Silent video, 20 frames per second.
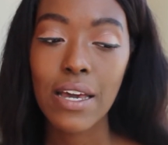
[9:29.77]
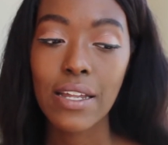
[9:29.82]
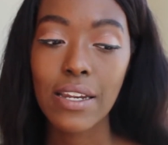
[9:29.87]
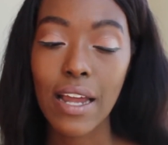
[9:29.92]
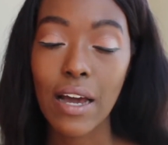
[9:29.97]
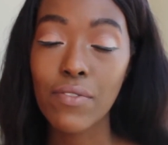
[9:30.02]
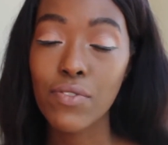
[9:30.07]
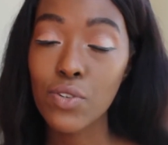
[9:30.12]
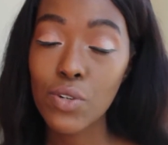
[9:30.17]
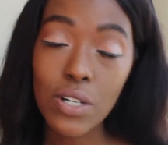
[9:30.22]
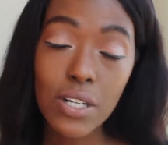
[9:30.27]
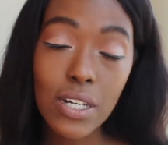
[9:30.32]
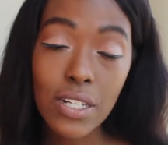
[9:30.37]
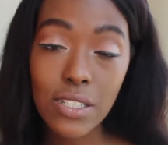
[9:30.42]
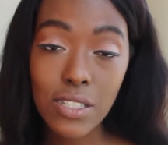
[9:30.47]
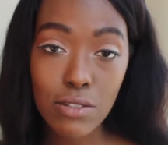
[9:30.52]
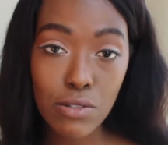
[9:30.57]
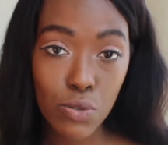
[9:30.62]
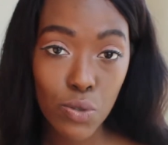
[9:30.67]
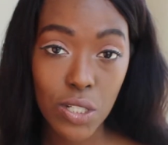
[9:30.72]
now, if you can get a
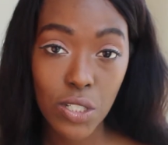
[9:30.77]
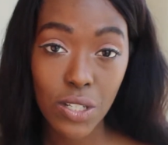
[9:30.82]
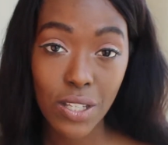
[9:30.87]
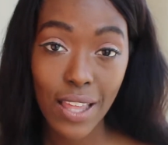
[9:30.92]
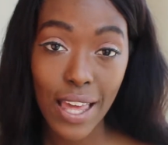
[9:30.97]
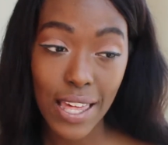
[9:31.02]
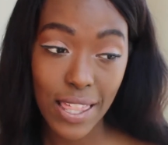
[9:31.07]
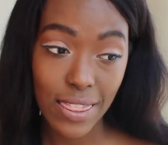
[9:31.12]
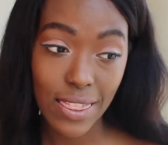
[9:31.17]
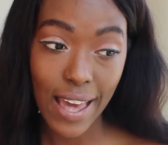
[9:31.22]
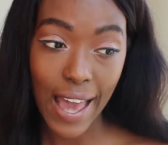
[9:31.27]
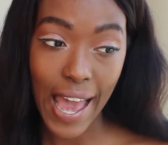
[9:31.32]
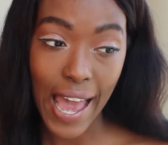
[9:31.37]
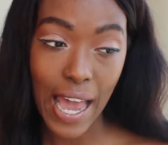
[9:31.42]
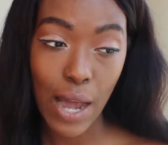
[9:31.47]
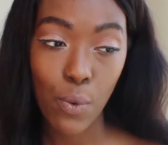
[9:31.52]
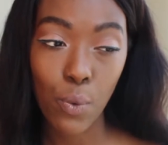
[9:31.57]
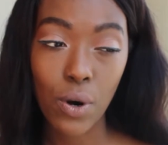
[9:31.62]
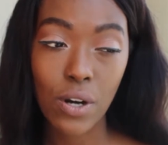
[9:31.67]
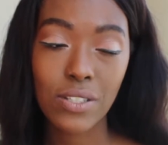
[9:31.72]
situation like
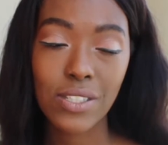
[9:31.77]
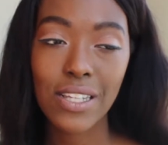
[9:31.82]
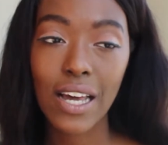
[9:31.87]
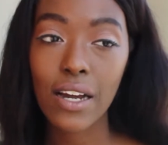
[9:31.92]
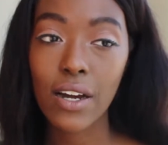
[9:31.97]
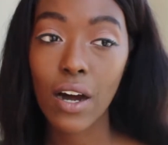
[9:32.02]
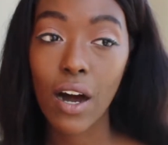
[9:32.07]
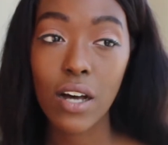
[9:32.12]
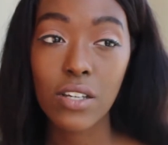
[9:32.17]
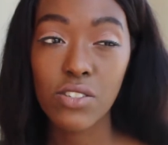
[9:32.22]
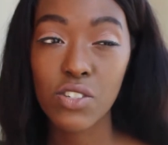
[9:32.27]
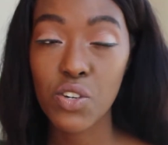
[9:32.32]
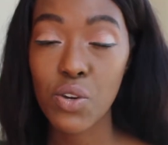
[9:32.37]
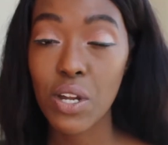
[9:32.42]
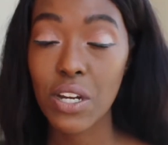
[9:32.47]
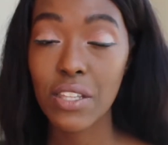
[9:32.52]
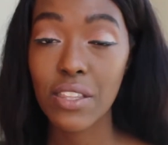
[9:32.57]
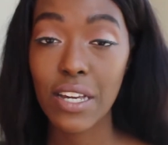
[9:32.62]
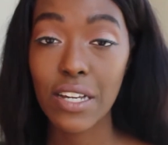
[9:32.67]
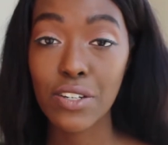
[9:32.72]
that where it's not costing you
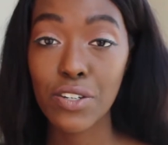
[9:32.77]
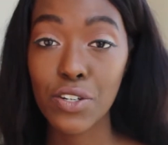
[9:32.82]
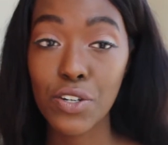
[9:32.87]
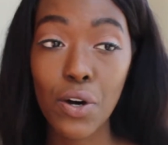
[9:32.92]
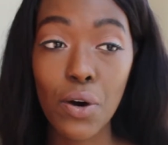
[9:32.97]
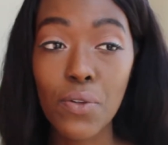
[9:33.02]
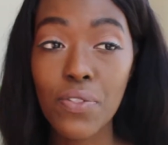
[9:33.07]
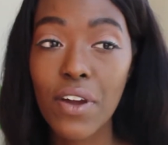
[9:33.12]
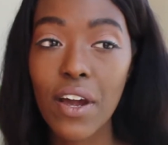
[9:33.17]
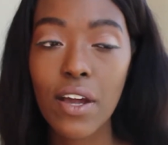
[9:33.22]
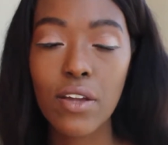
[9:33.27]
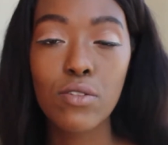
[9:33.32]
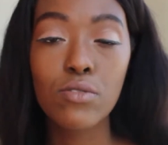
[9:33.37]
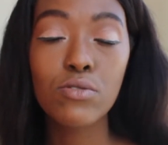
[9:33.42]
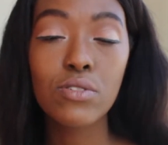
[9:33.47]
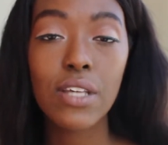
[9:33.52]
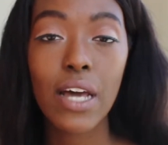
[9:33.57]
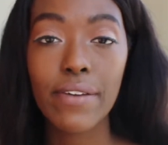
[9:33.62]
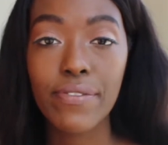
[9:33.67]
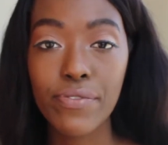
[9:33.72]
anything to go there and you
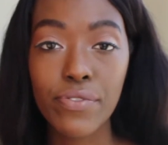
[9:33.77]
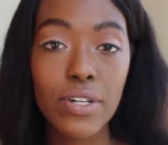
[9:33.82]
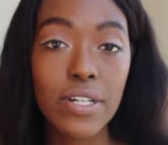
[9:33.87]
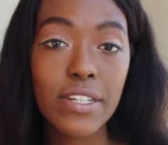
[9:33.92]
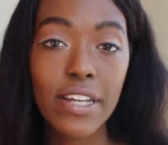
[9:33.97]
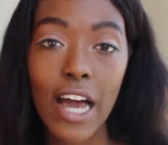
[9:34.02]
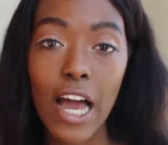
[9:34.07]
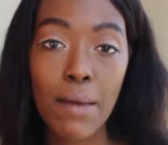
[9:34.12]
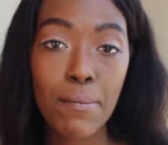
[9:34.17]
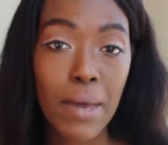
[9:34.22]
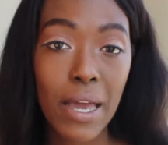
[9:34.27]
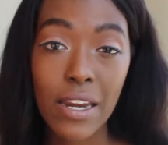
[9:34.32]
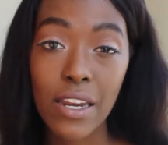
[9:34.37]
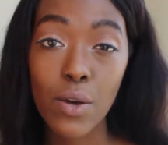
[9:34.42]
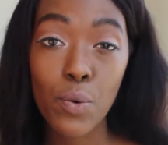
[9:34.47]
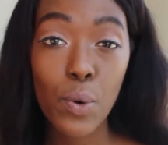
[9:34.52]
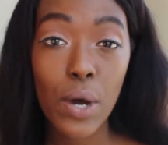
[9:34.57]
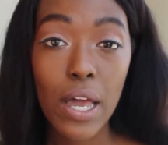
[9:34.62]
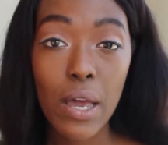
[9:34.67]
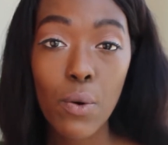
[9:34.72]
just have free time
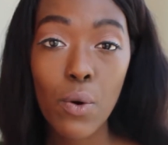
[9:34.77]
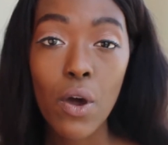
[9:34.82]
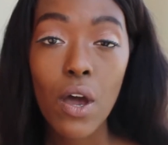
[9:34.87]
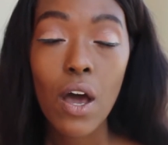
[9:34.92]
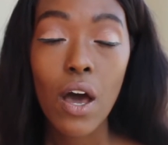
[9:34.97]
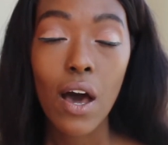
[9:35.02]
anyway